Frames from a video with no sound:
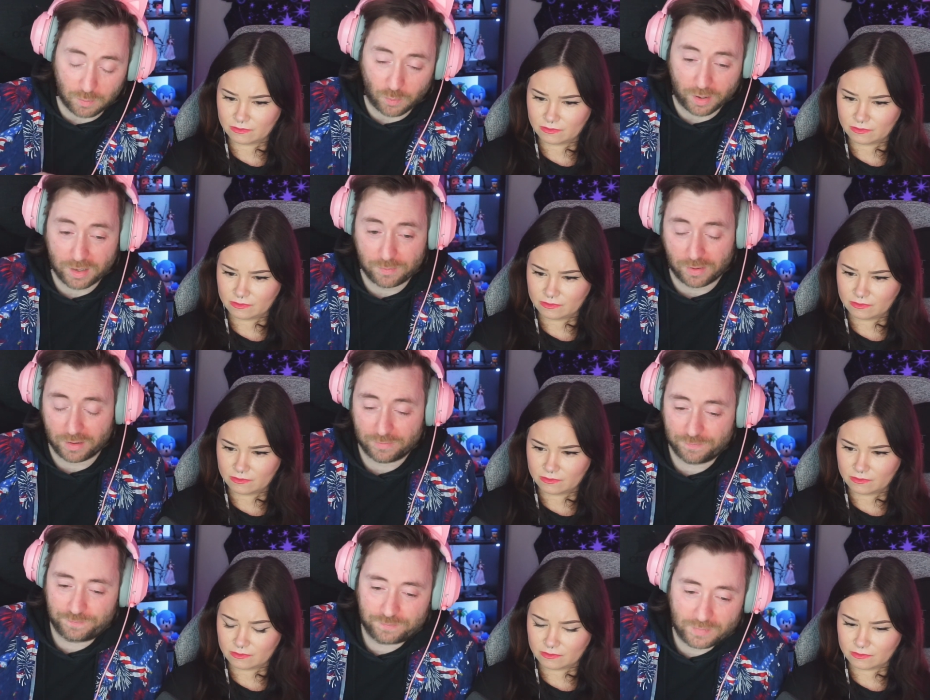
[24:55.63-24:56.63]
Speaker 1: way, but
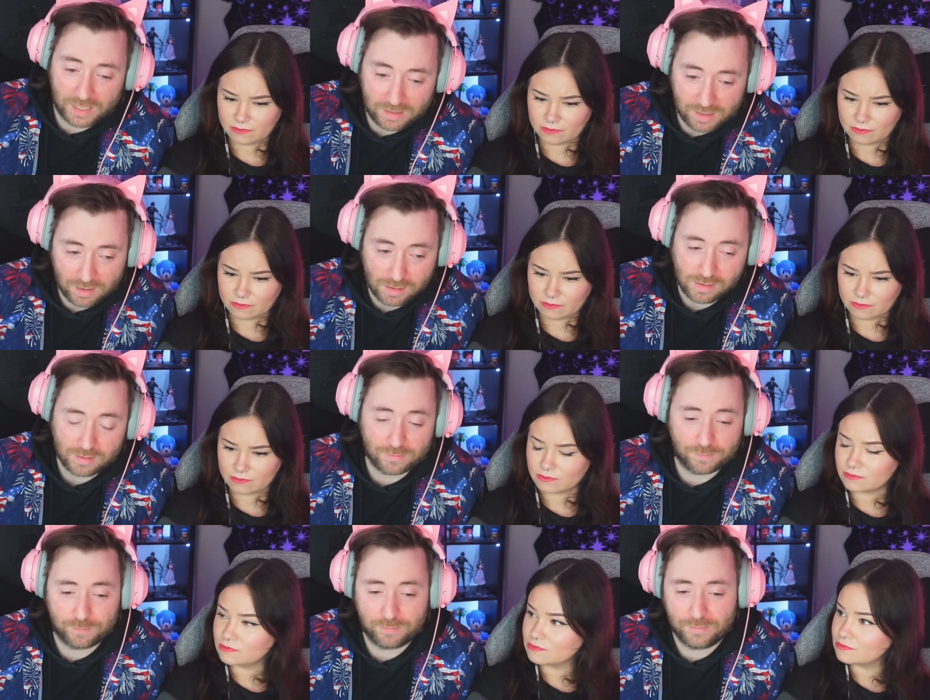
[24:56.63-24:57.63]
he didn't.
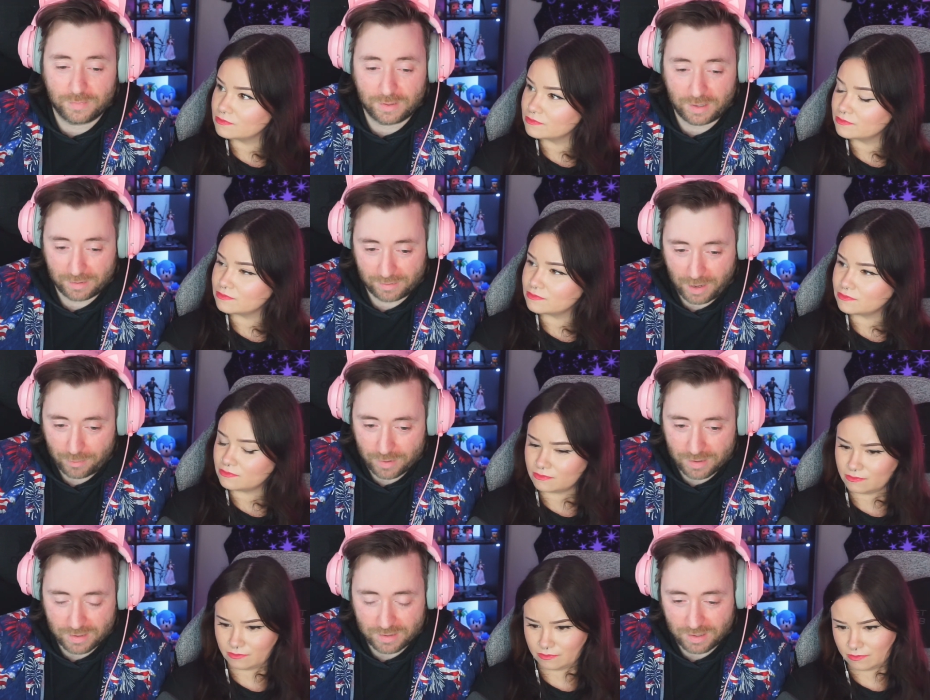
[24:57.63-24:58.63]
Eren,
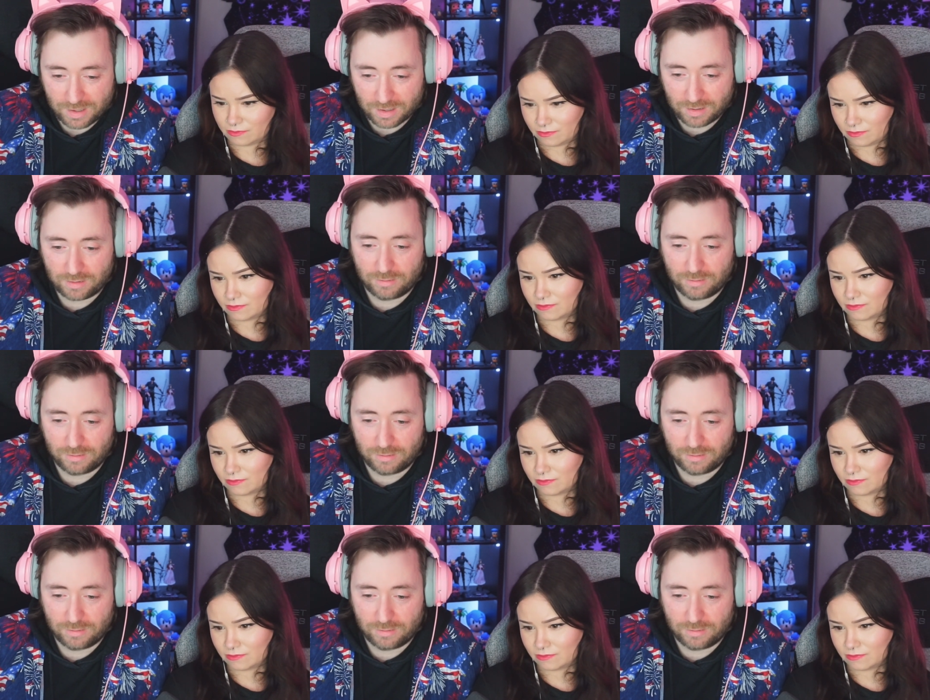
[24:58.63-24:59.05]
he did it.